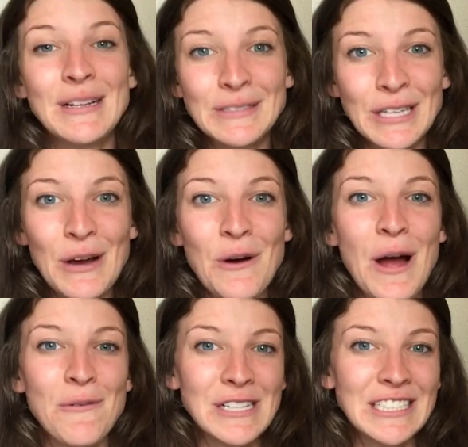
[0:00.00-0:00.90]
If so,
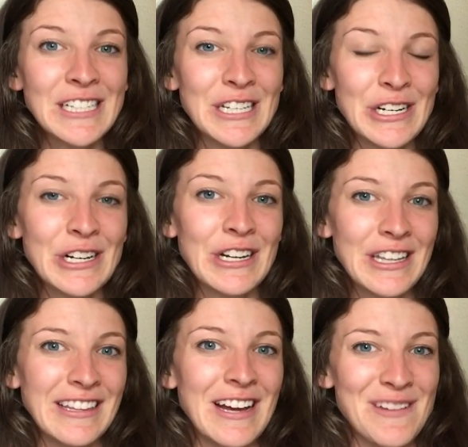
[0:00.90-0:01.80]
I want to hear
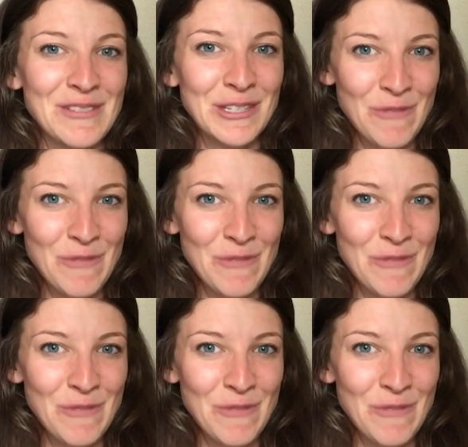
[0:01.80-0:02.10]
in the comments